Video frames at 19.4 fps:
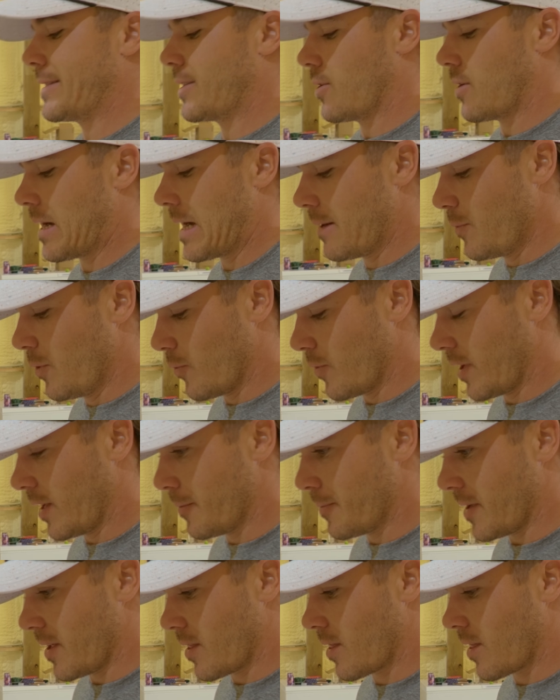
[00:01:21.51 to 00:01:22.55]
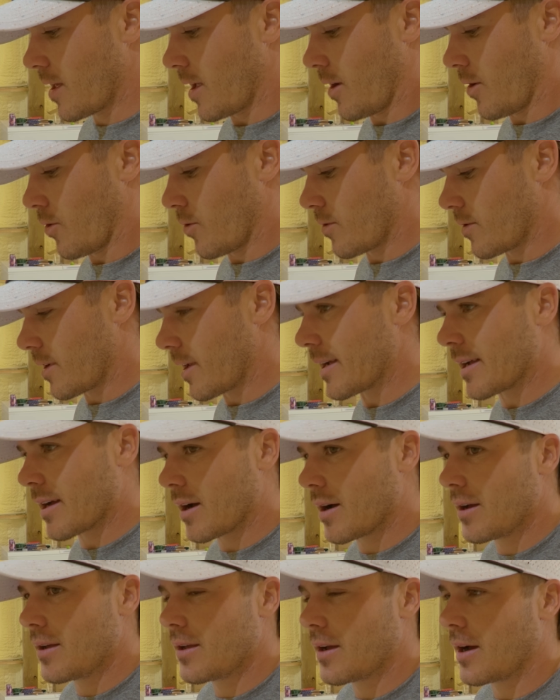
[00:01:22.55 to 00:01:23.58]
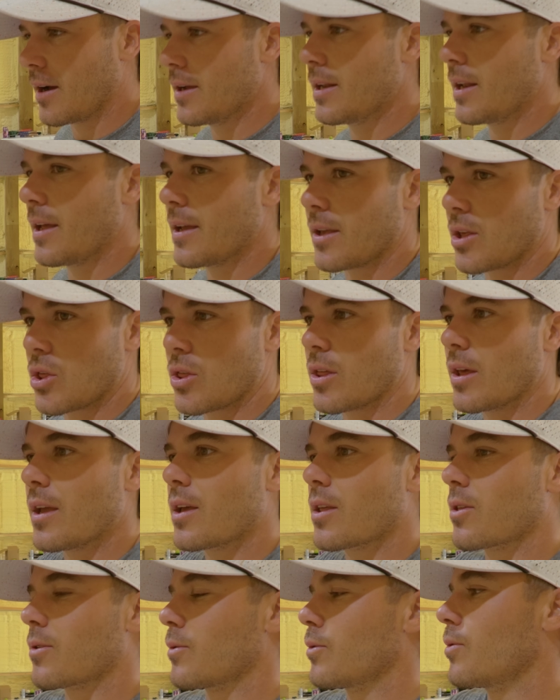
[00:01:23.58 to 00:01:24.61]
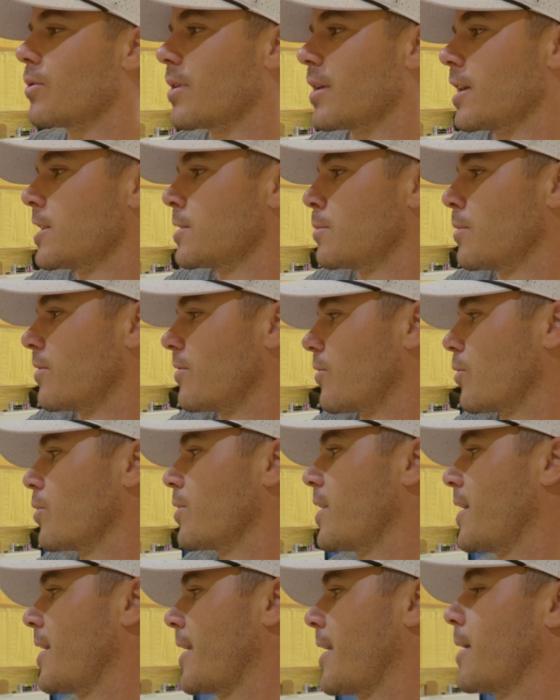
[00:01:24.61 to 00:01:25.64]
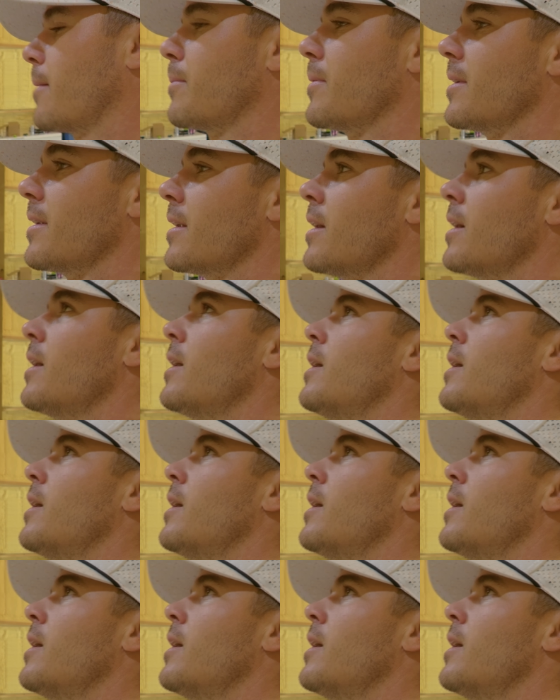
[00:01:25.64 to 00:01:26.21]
So I'm a really big thinker. Like I like think through things before they happen.